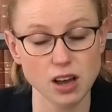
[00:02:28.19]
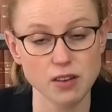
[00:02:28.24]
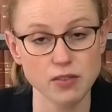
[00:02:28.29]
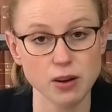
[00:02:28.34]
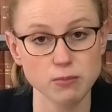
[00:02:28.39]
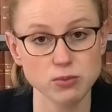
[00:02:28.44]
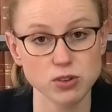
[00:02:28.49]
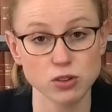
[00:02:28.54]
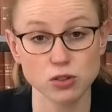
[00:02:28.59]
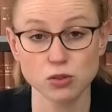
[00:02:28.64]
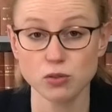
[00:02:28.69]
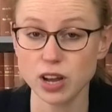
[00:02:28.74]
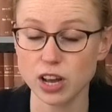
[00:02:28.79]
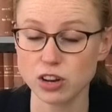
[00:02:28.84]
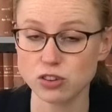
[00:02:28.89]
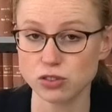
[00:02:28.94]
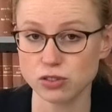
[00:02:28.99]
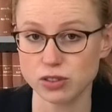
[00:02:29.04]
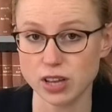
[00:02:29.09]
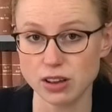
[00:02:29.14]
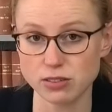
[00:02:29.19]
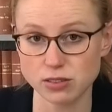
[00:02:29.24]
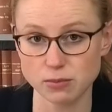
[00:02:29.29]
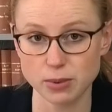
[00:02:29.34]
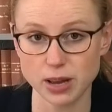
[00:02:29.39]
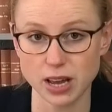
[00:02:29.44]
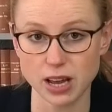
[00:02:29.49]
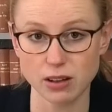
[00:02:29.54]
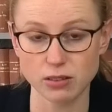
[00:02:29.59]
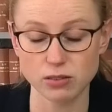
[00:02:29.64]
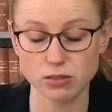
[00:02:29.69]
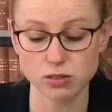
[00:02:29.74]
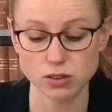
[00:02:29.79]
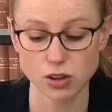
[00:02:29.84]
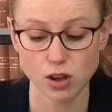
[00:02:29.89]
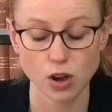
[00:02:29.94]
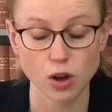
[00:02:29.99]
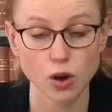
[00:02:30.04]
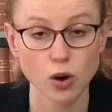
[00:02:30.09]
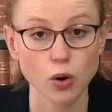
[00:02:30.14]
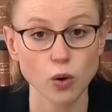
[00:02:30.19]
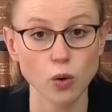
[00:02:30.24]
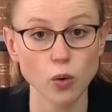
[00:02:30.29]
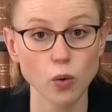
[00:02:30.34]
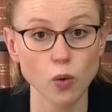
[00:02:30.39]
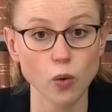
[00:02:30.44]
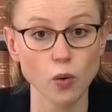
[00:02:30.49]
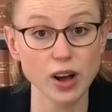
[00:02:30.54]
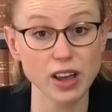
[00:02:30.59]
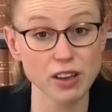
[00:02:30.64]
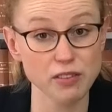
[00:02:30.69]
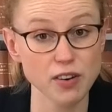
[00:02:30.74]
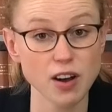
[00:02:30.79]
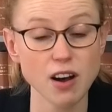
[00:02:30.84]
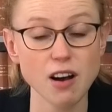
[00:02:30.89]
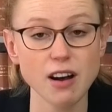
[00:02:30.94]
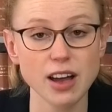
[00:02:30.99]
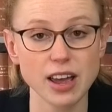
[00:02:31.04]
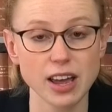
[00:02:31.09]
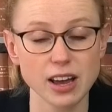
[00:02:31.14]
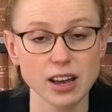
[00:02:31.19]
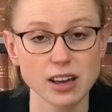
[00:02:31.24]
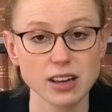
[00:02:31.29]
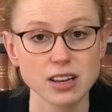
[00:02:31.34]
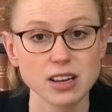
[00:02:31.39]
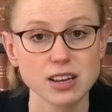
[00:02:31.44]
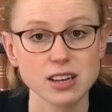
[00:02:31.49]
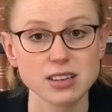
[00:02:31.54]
of up to £300,000 or, if higher,